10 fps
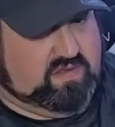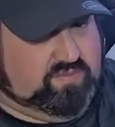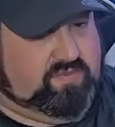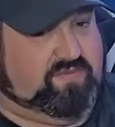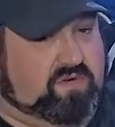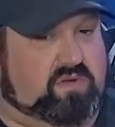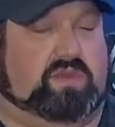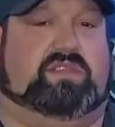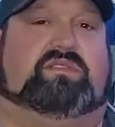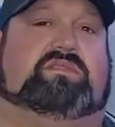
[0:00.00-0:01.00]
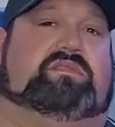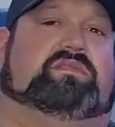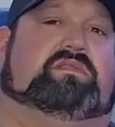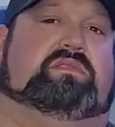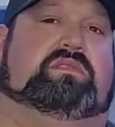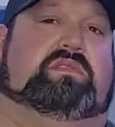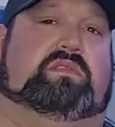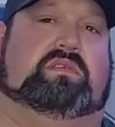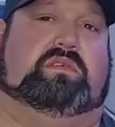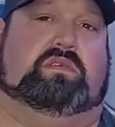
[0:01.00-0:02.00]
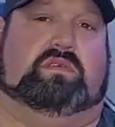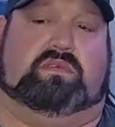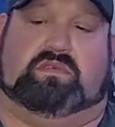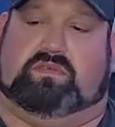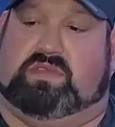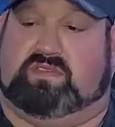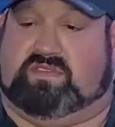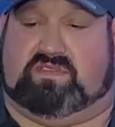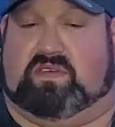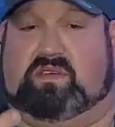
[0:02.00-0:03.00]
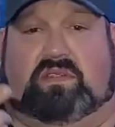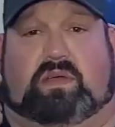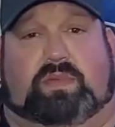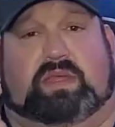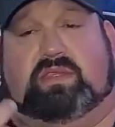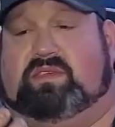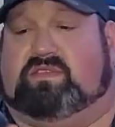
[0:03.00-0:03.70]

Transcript: performance, this is good. I mean,